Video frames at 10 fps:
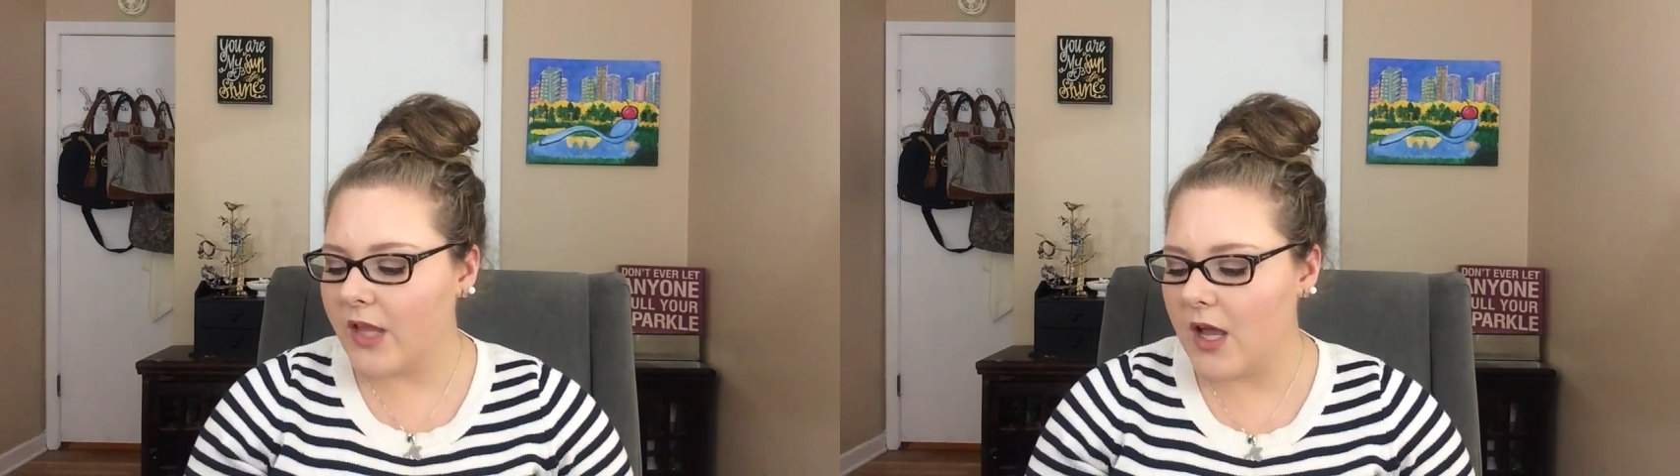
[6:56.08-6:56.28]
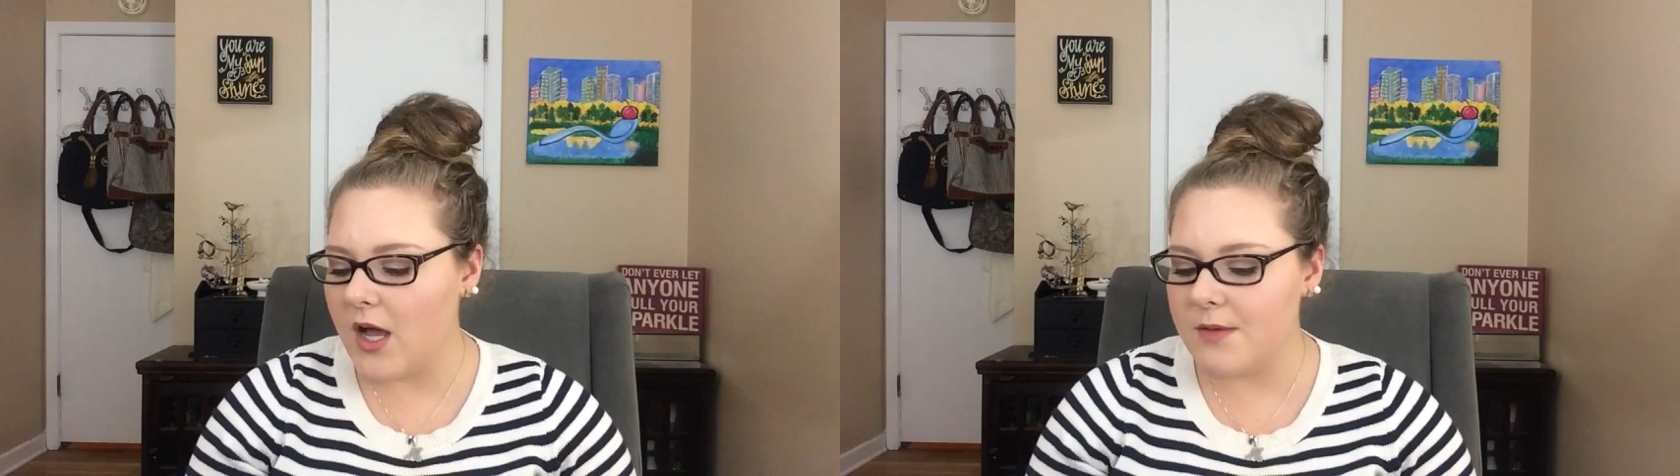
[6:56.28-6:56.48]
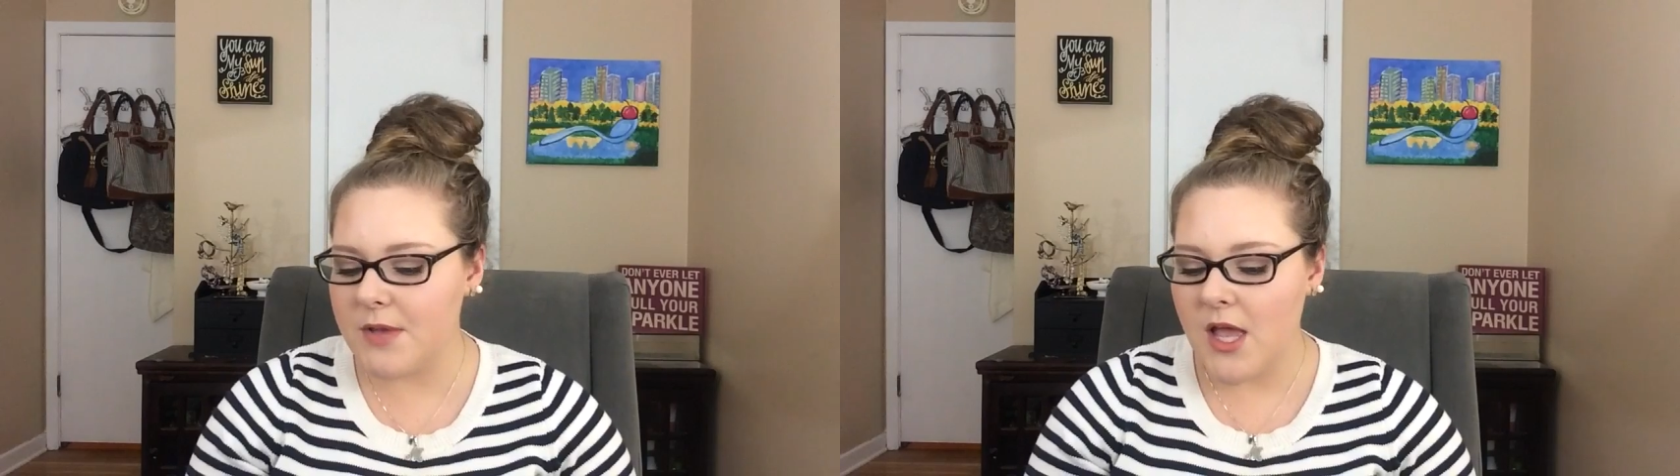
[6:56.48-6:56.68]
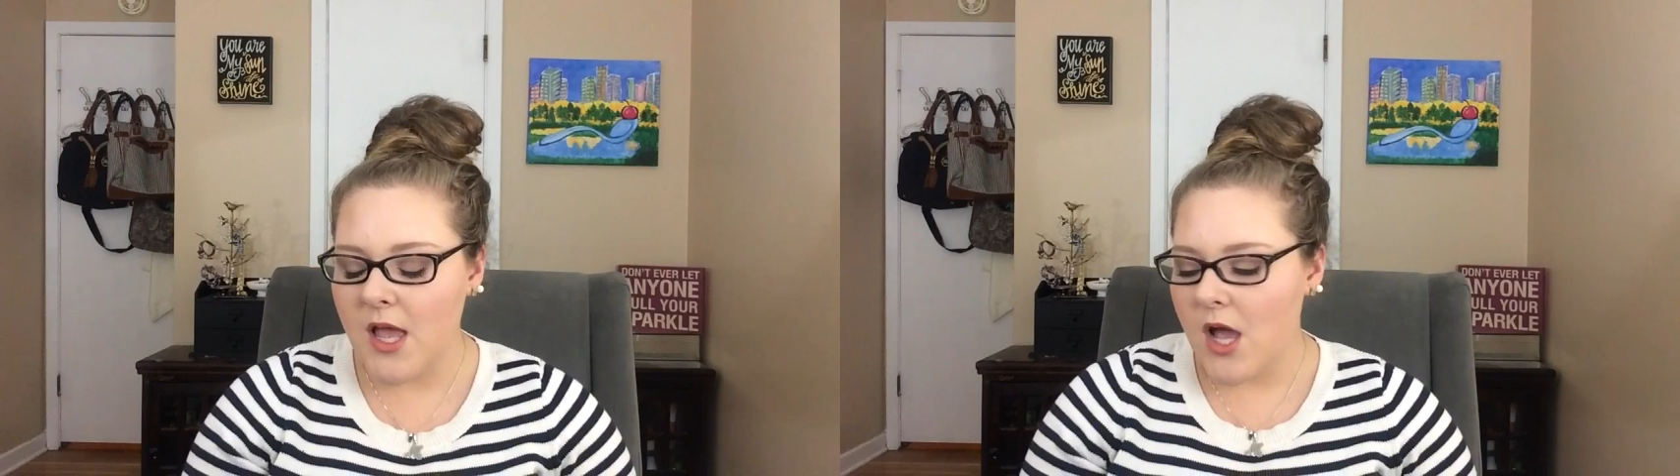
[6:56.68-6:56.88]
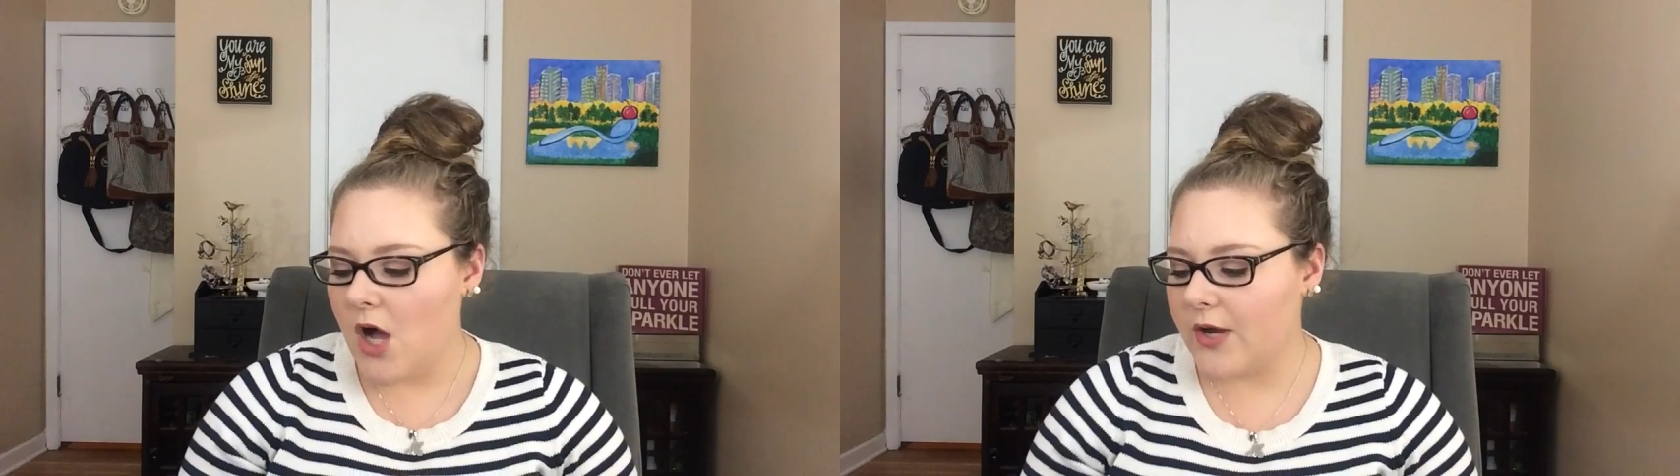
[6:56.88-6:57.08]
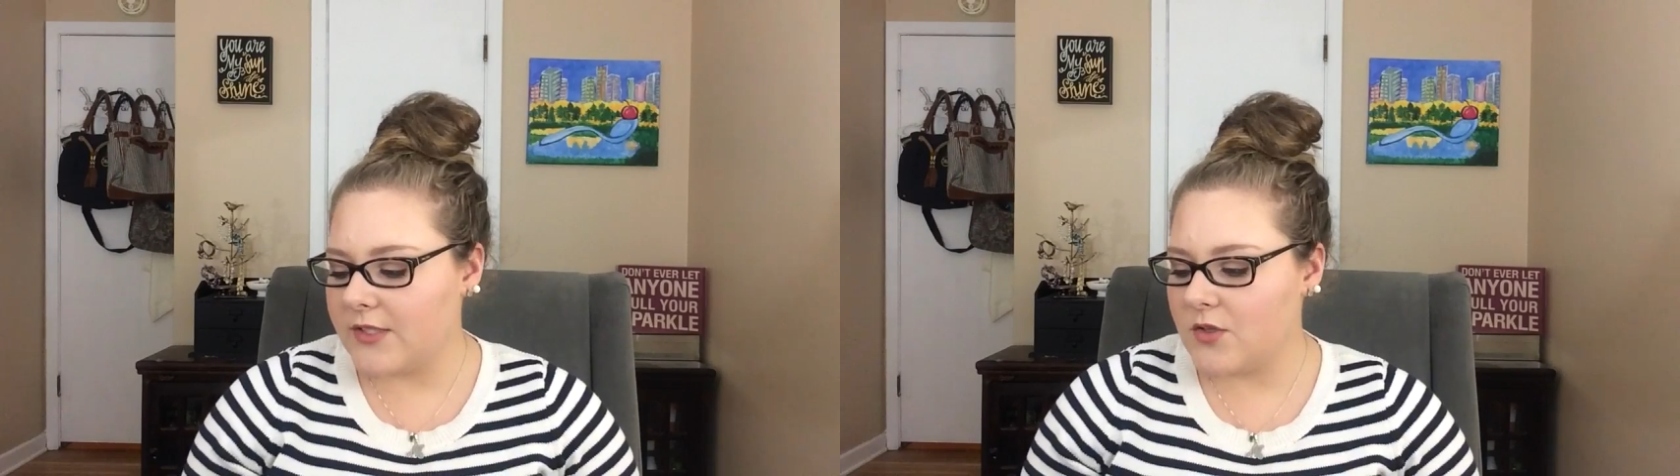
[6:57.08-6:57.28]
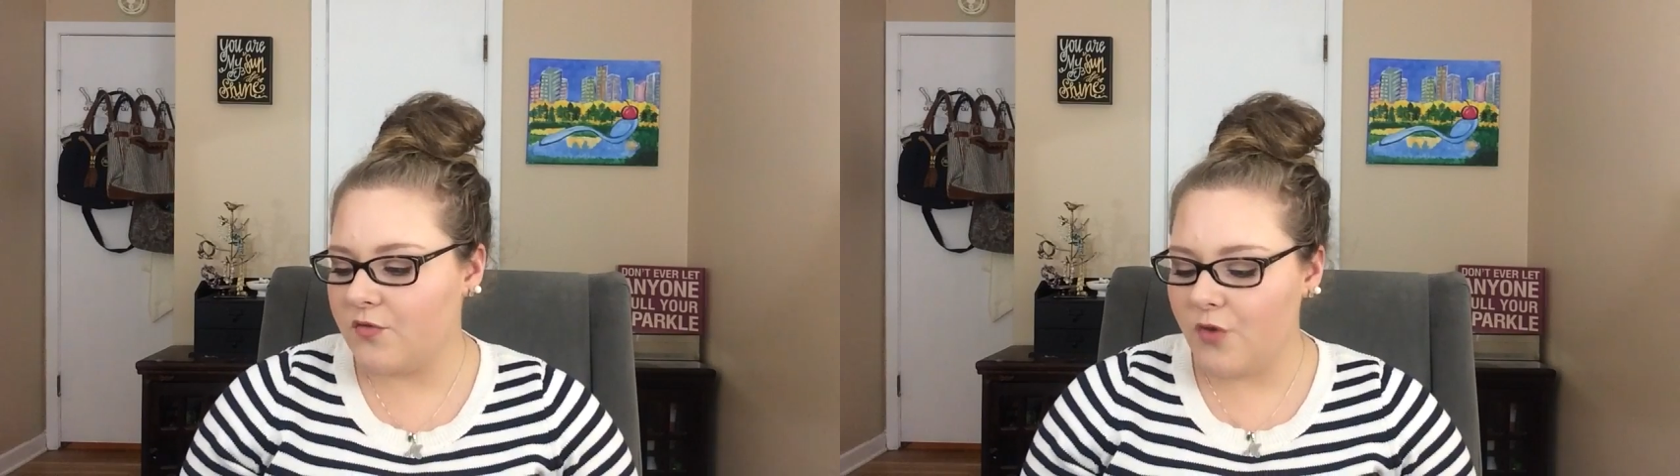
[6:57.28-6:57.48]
Um, okay, so